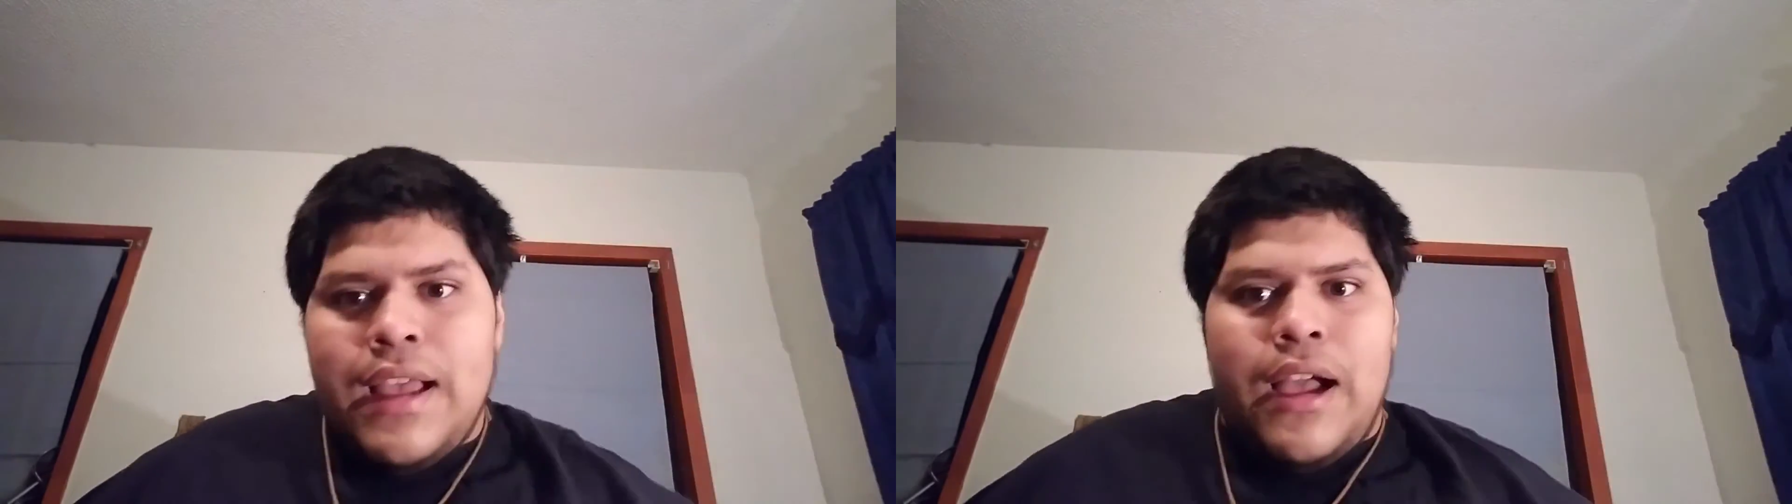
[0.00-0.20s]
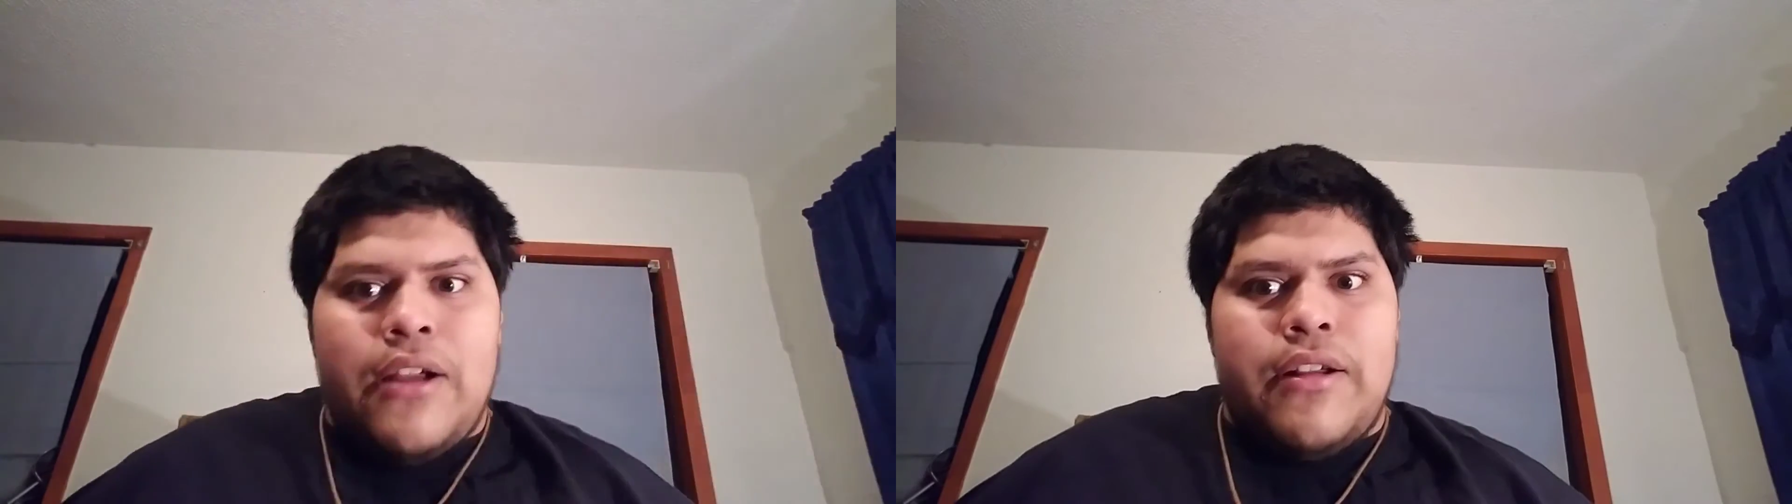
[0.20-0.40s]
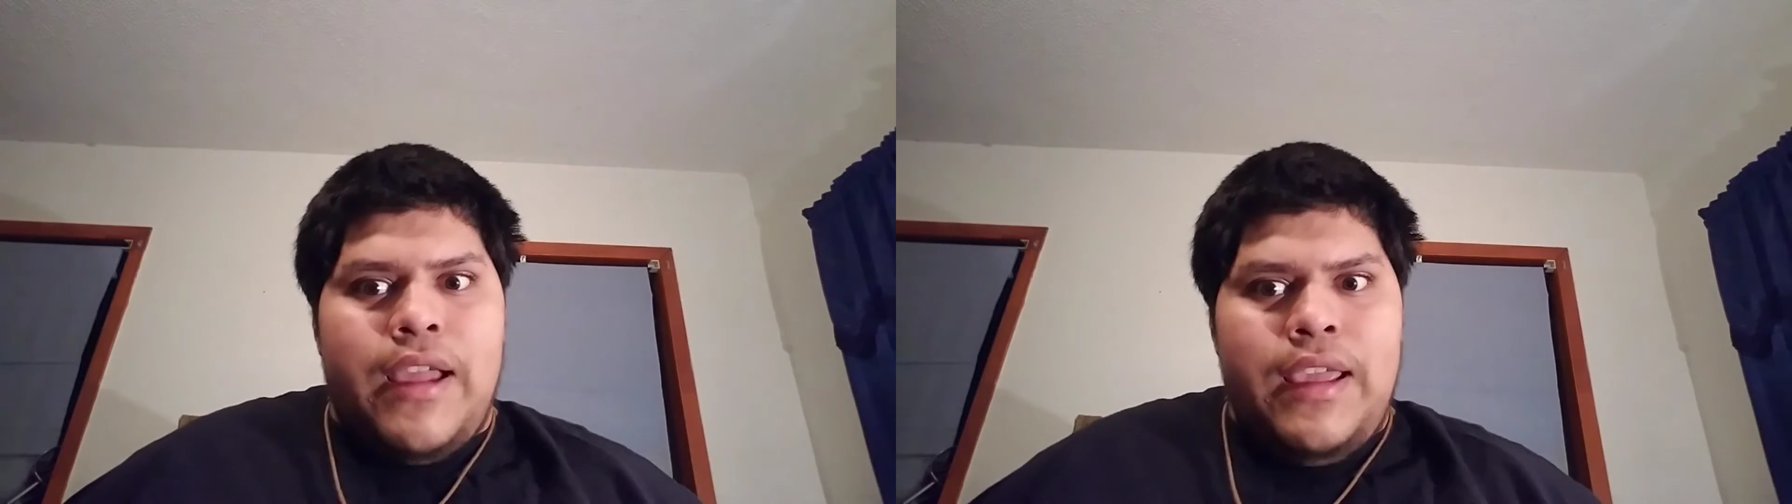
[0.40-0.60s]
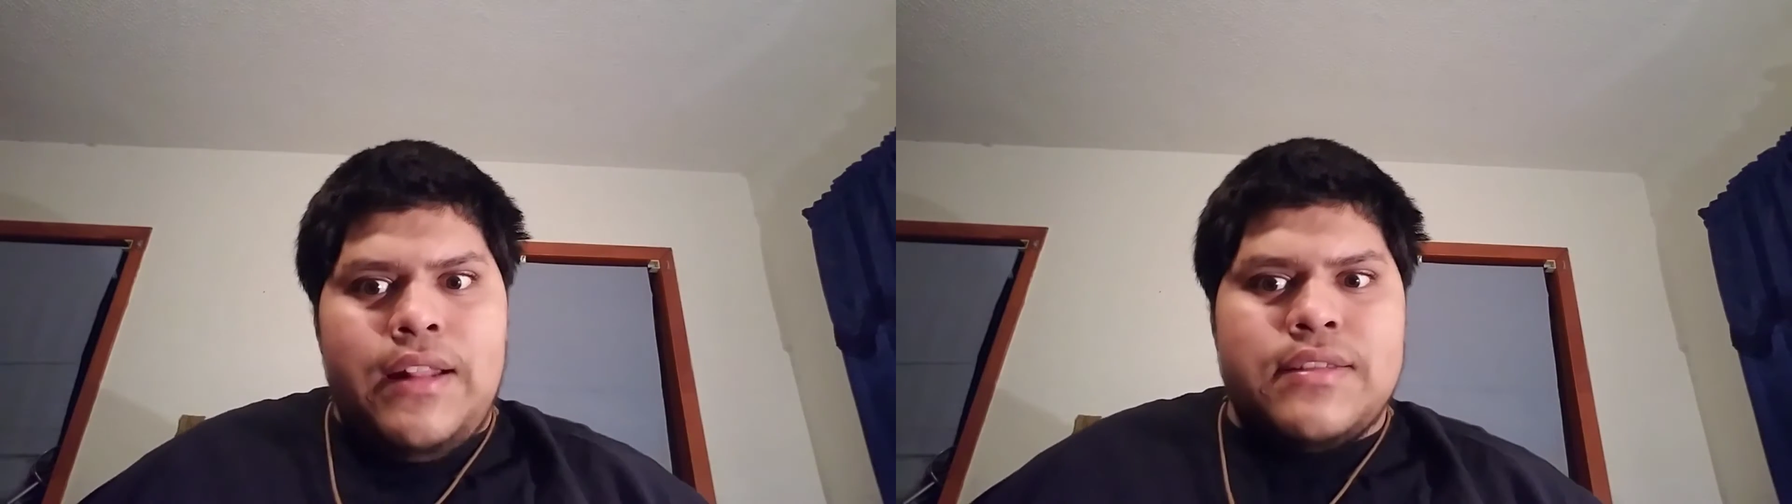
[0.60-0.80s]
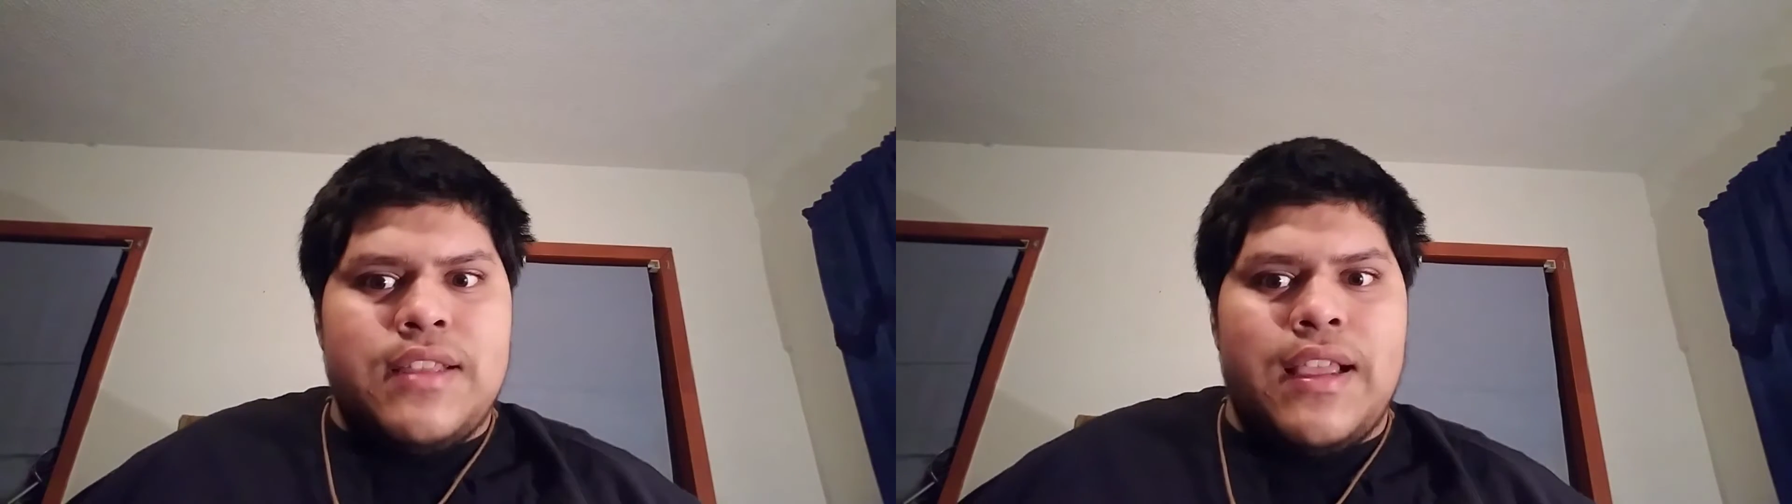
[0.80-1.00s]
All right.
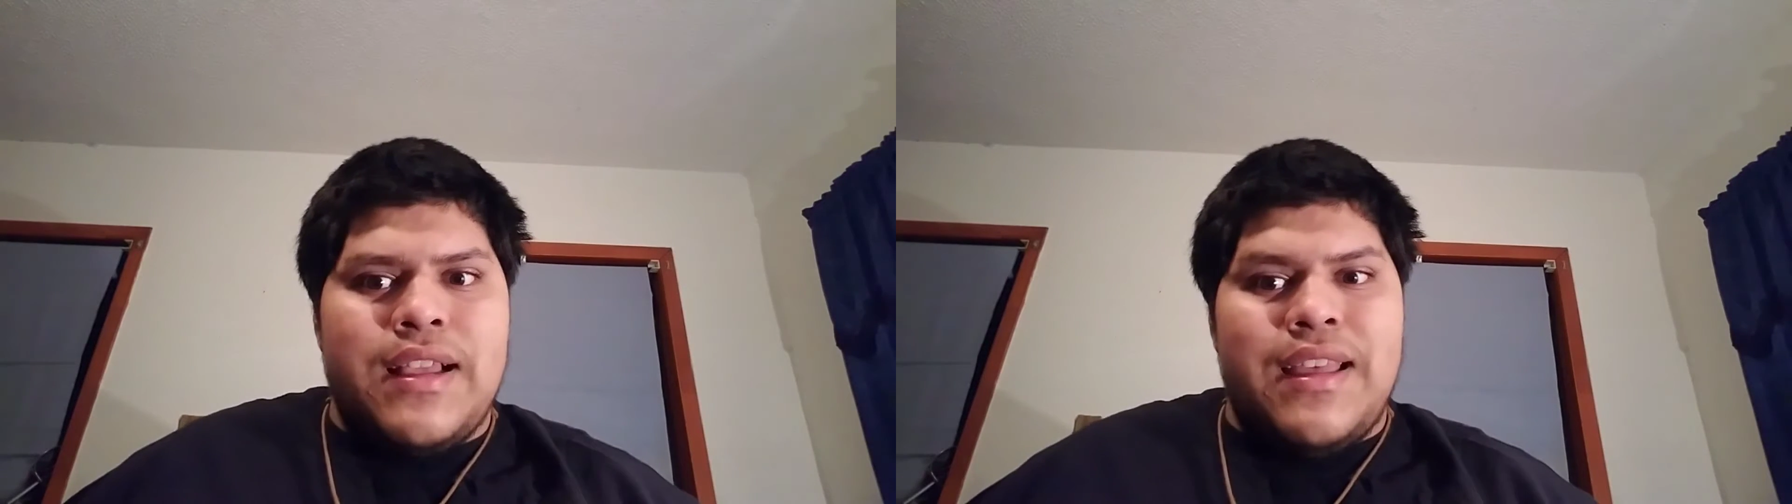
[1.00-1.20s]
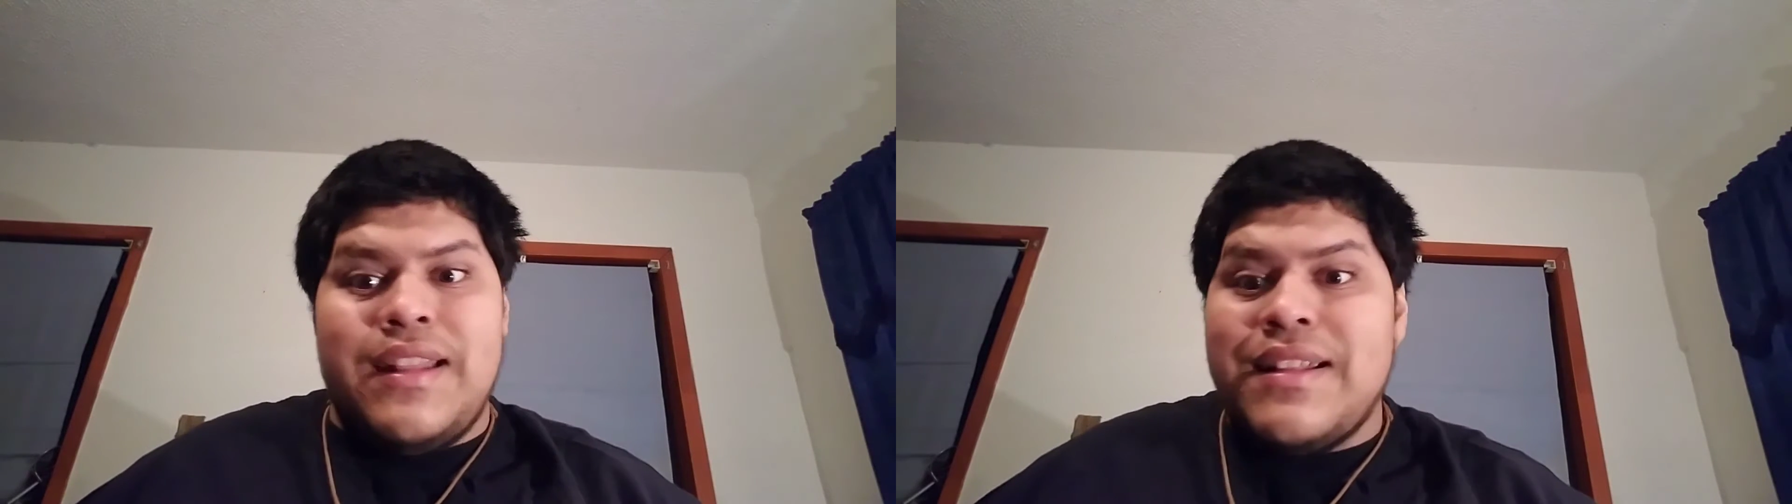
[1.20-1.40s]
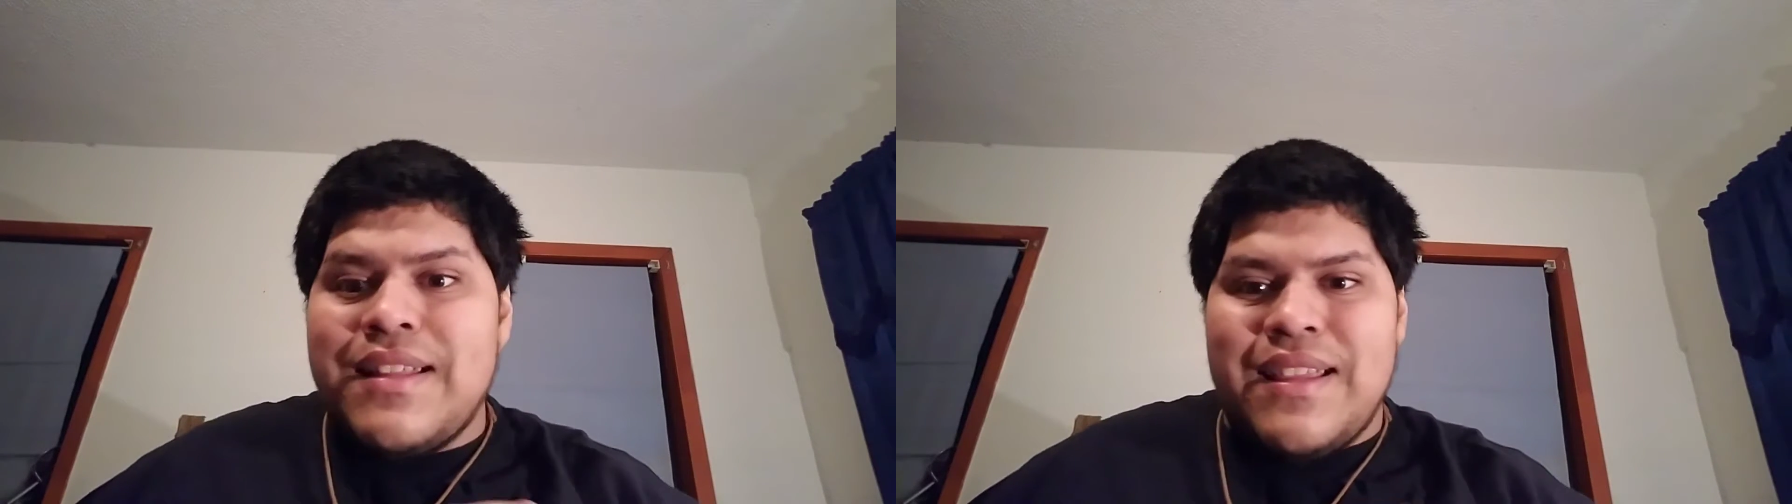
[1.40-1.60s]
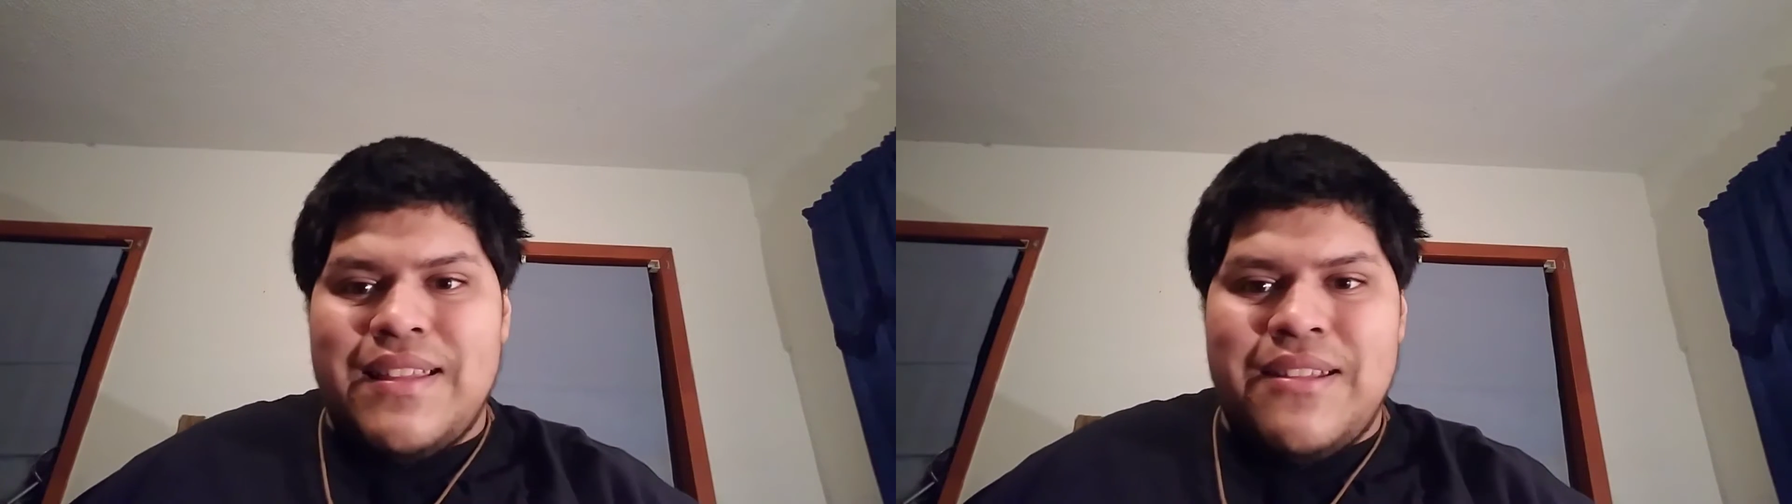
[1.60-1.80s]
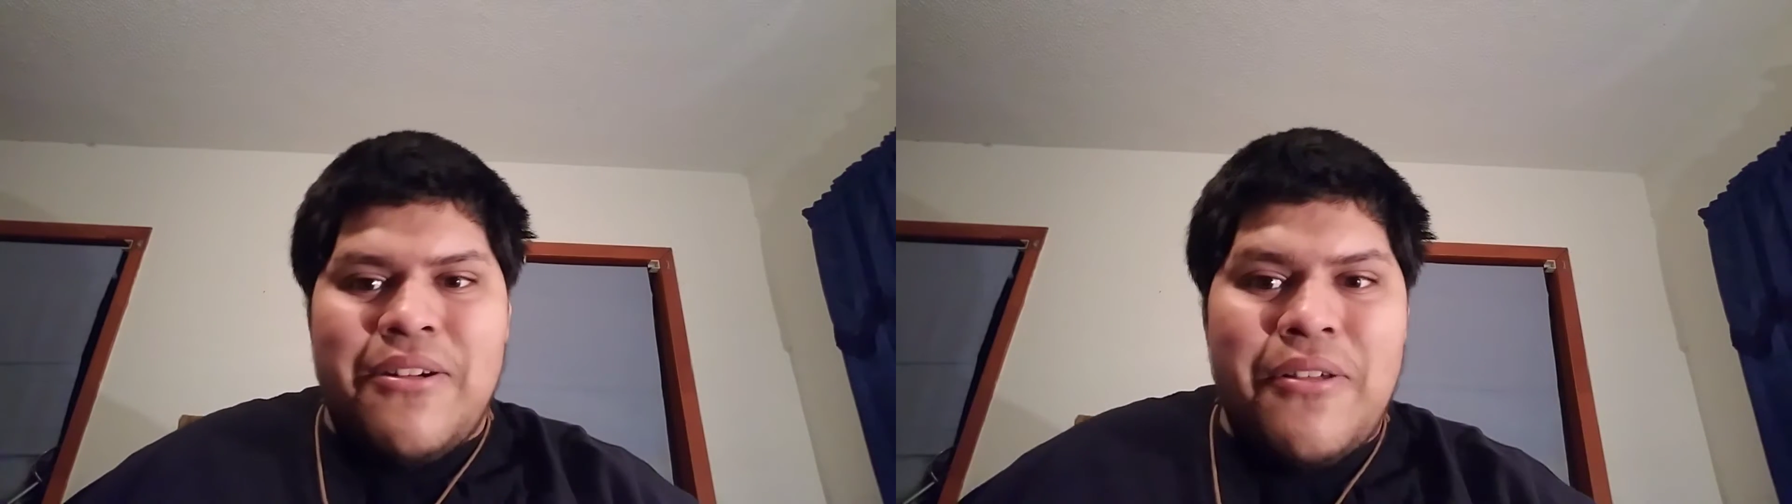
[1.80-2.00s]
And
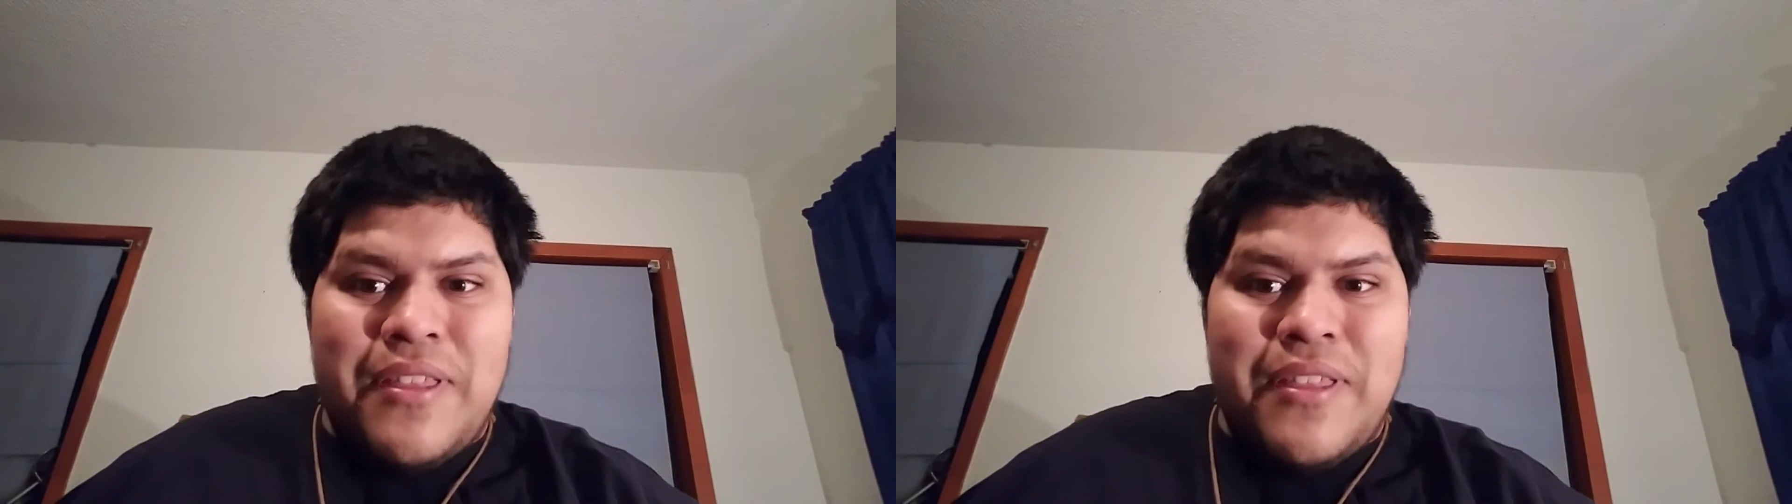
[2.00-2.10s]
you know,